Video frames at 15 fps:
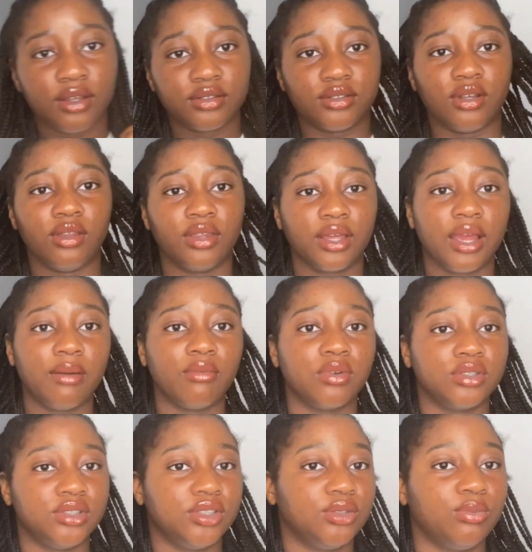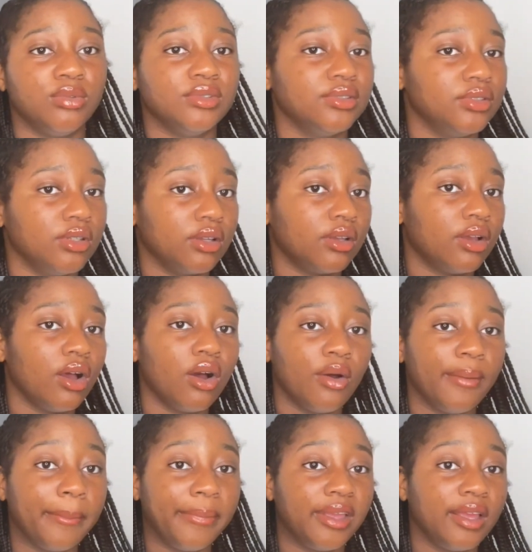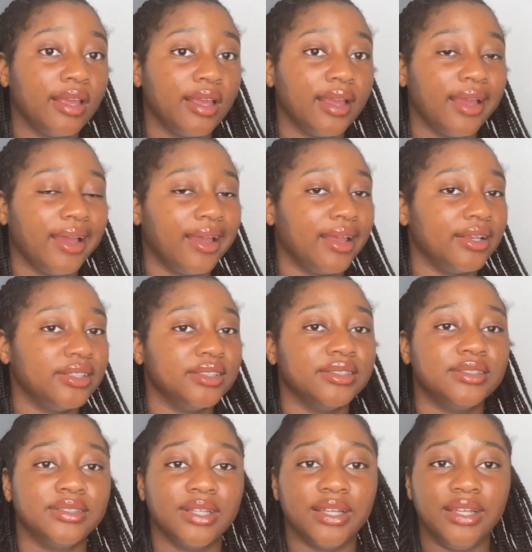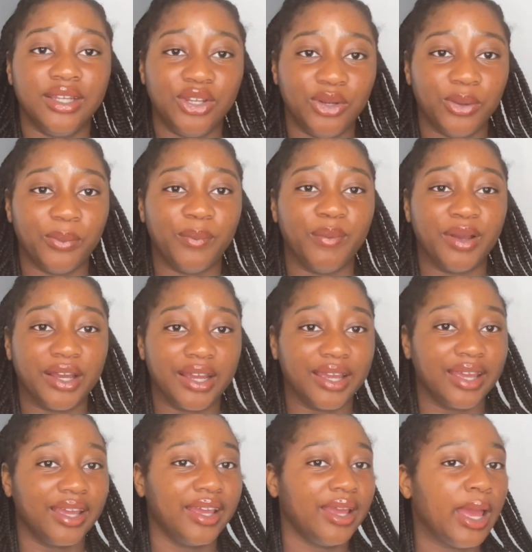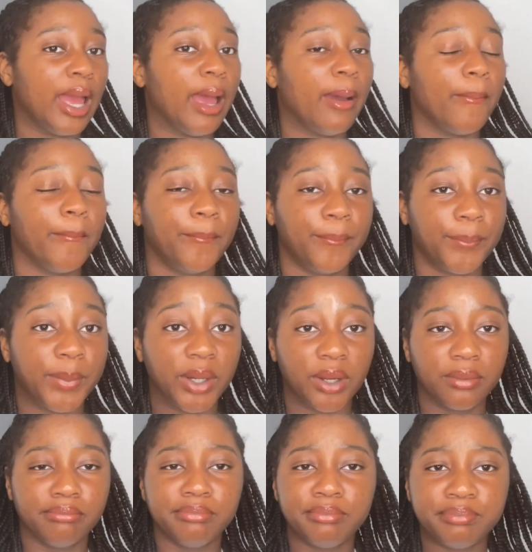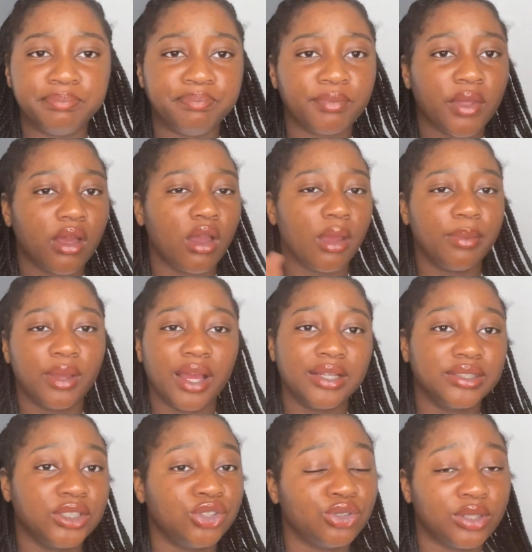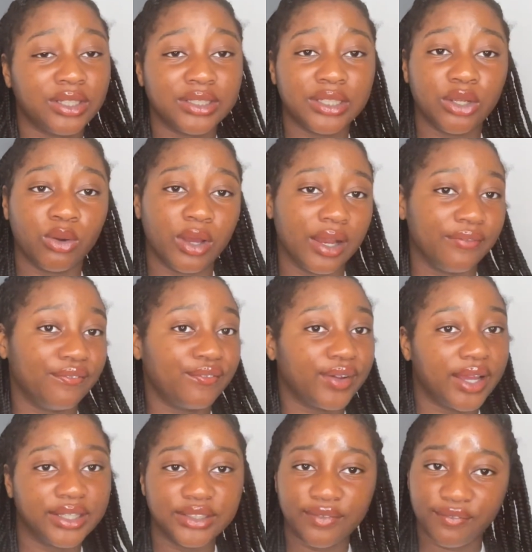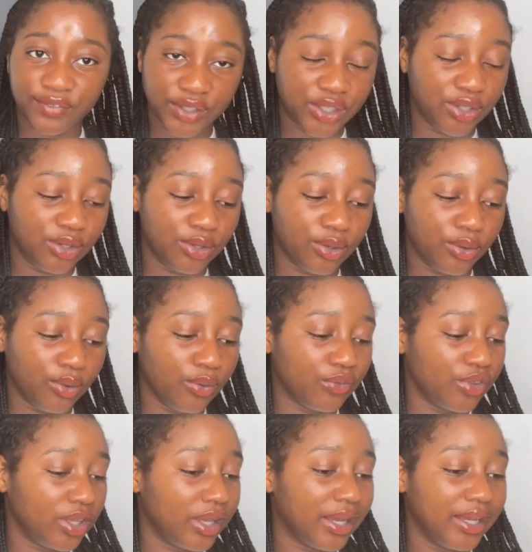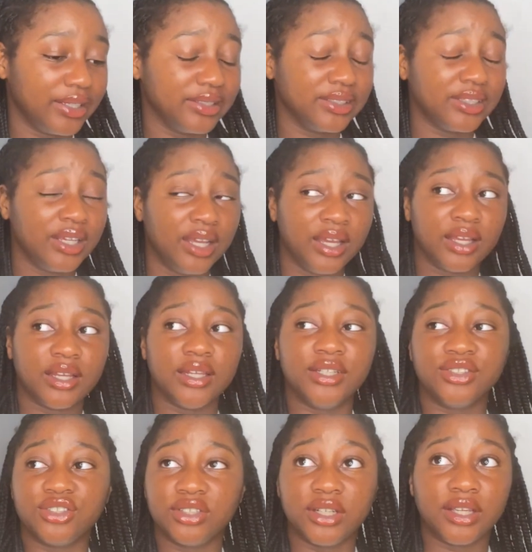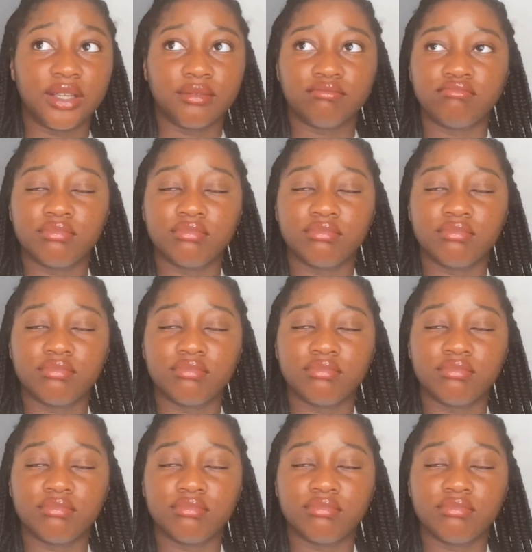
so the camera just wants to cut on me and just say, you know why. But hope you guys enjoyed this little advice video for you guys. Literally,